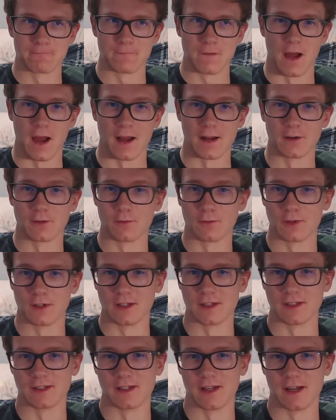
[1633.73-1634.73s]
I don't
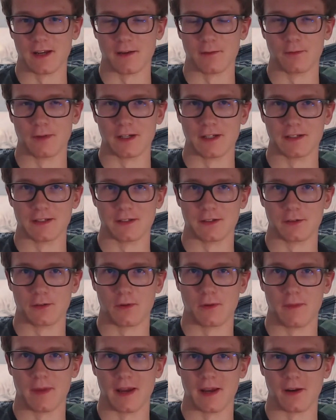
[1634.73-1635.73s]
really see any reason to
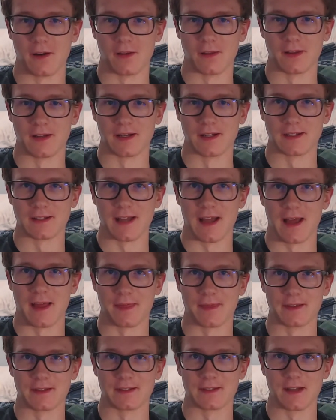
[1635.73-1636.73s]
remain on Linux
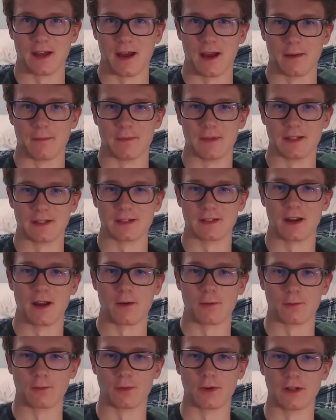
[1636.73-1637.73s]
at this time. It's
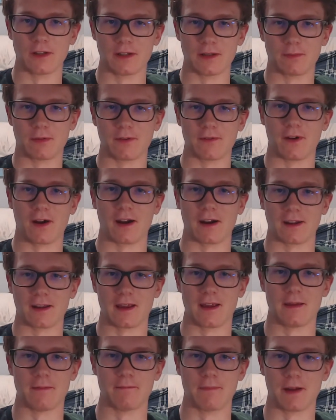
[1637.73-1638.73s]
not really providing
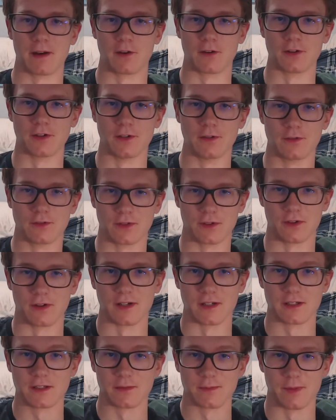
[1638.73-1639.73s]
a better user
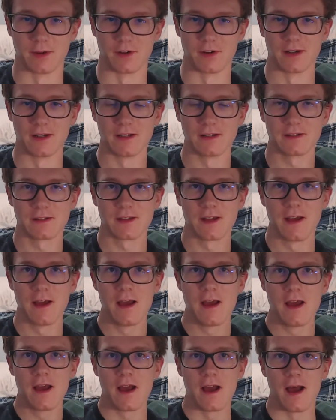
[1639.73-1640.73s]
experience,
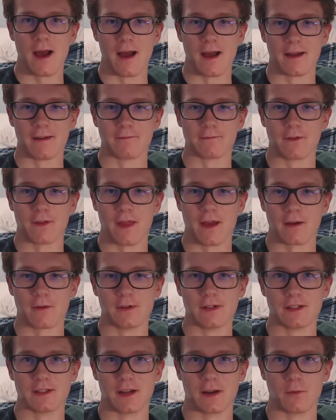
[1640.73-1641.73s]
and for that
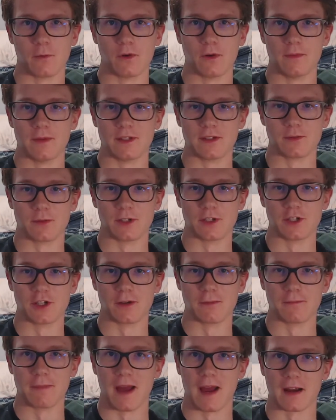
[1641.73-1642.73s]
reason I will be
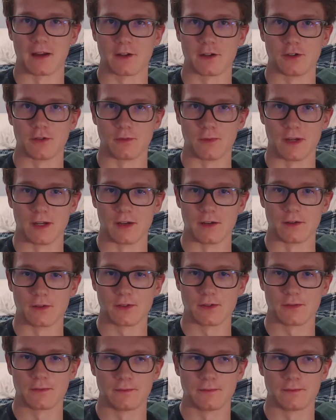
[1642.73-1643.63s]
switching back to Windows.